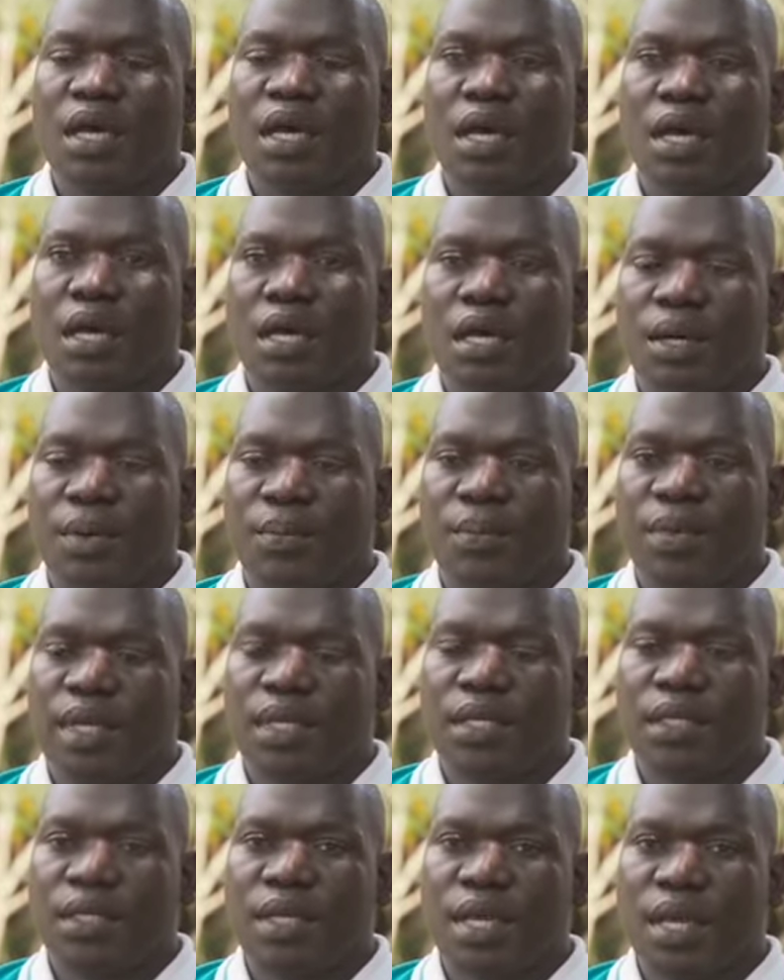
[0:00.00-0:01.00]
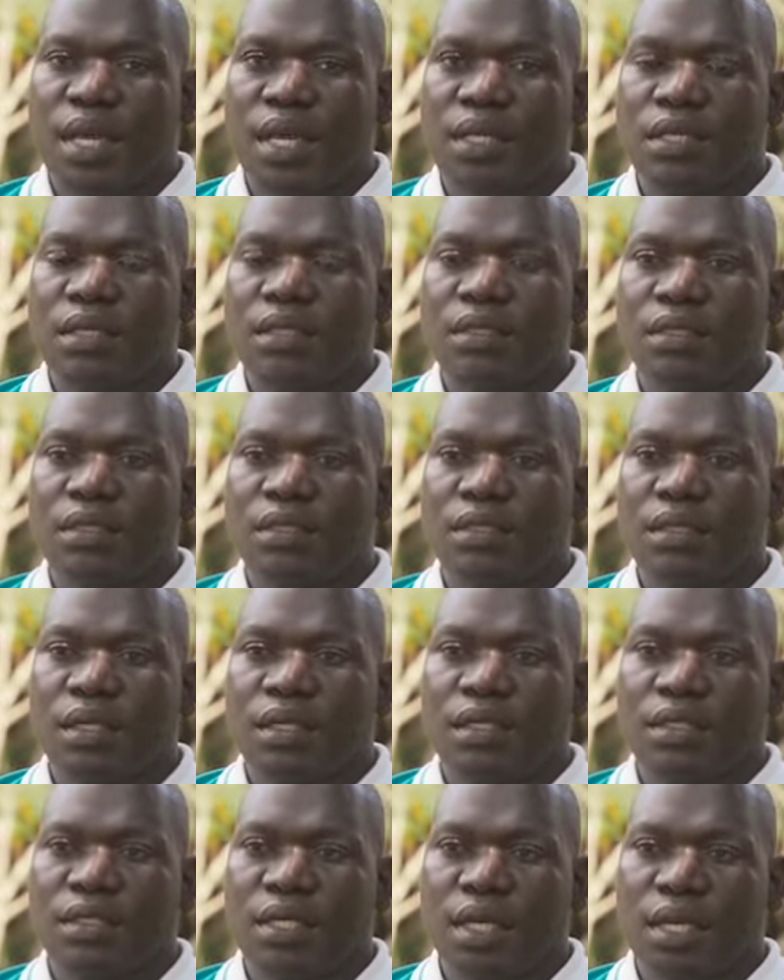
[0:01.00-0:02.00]
My dad
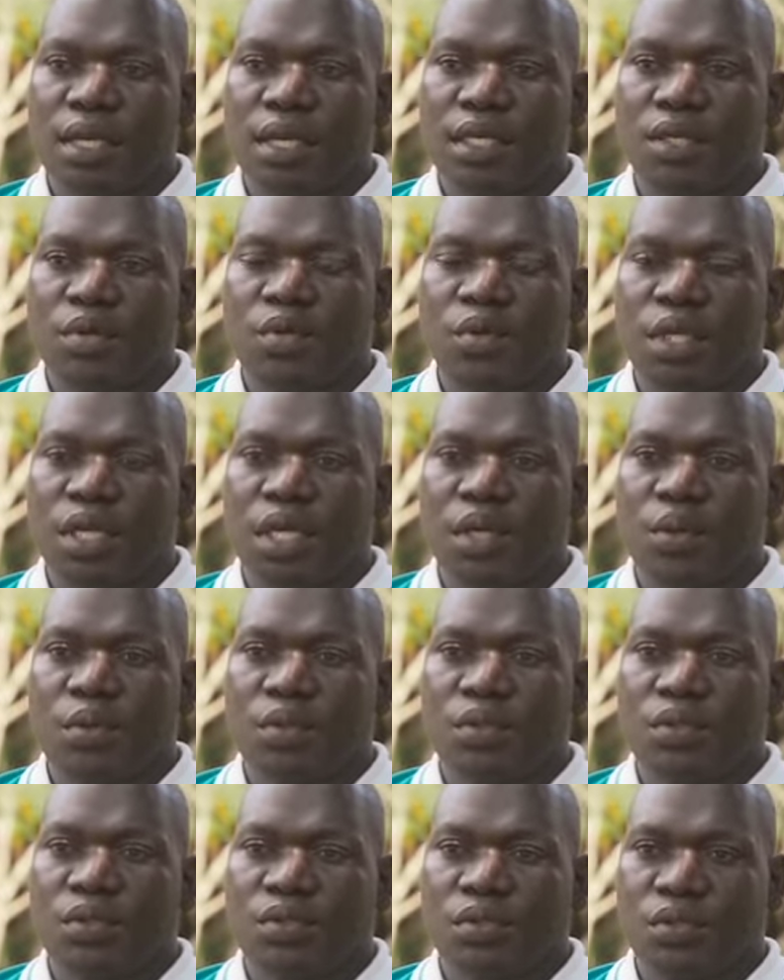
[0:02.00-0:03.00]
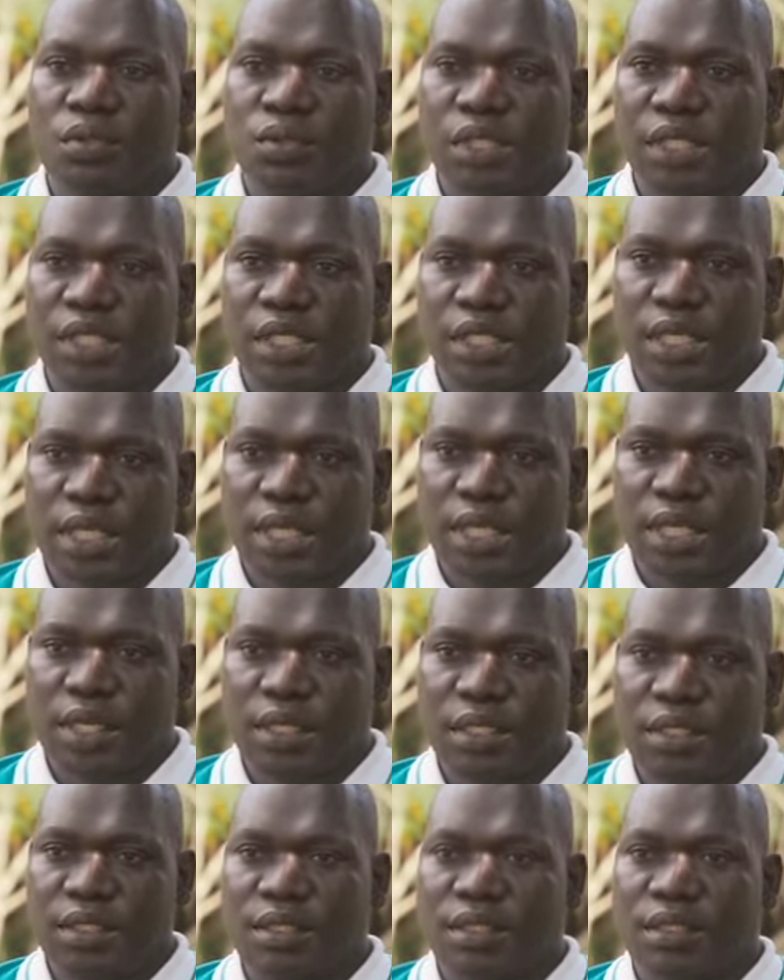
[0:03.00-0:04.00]
died when I was only
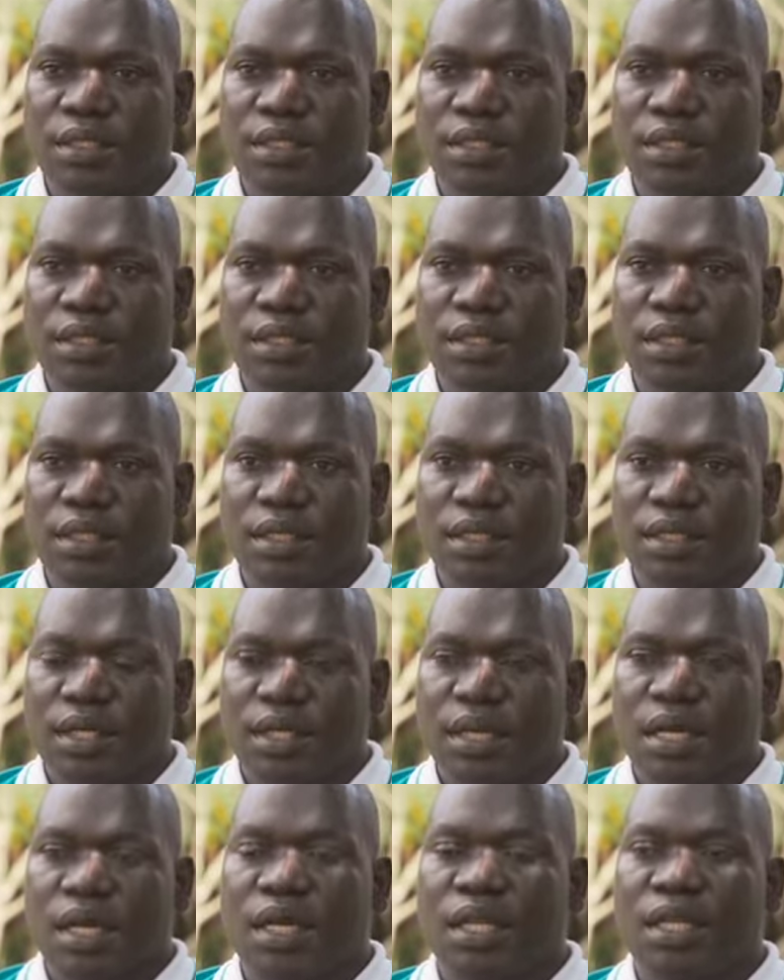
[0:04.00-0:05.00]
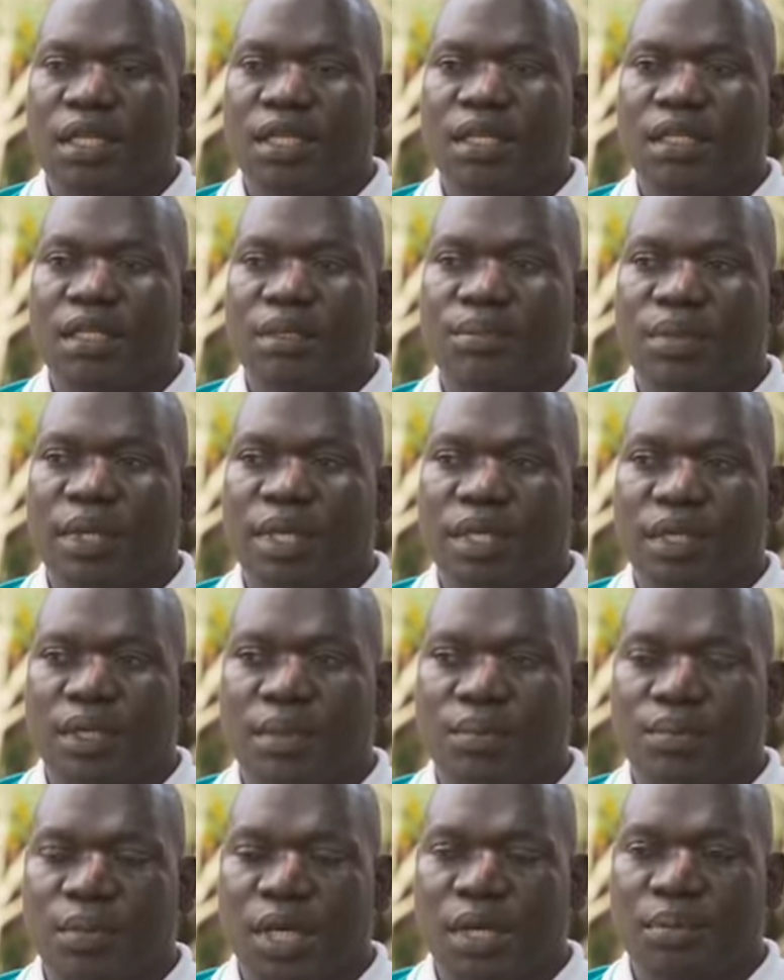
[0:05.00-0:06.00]
8, and
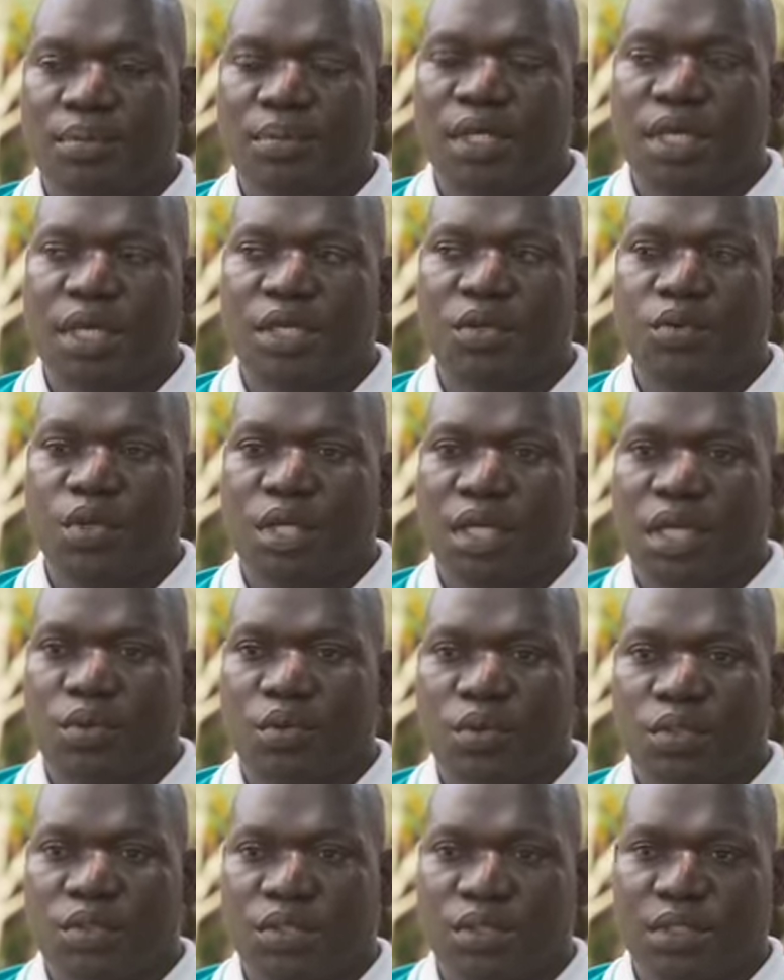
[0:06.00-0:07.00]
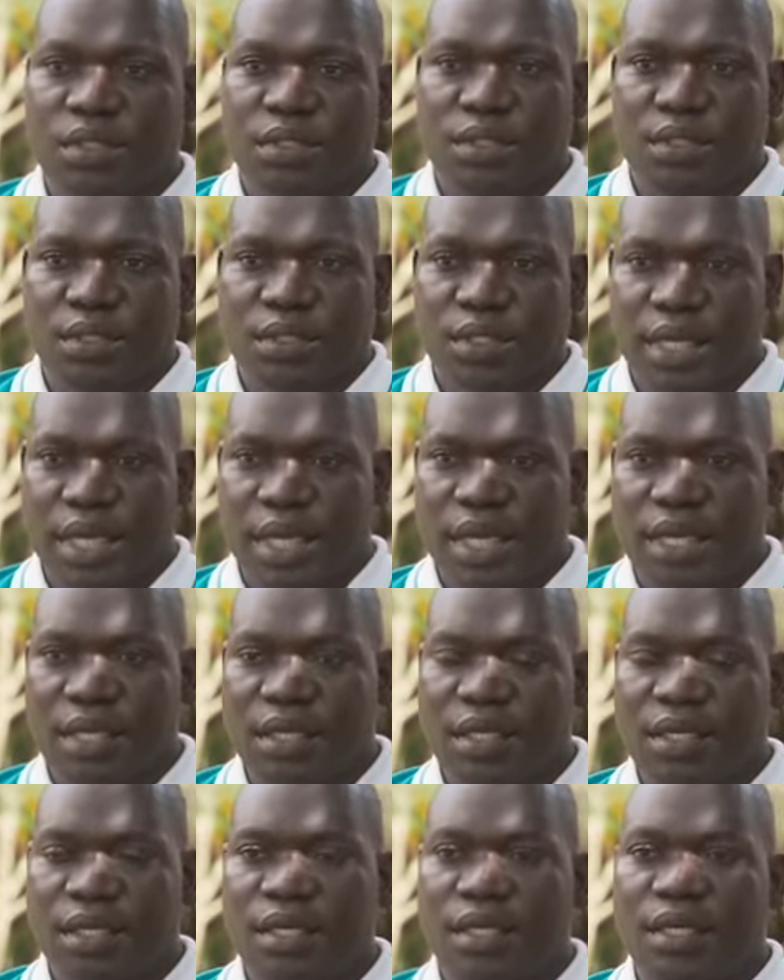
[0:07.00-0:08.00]
my mom died when I was 9.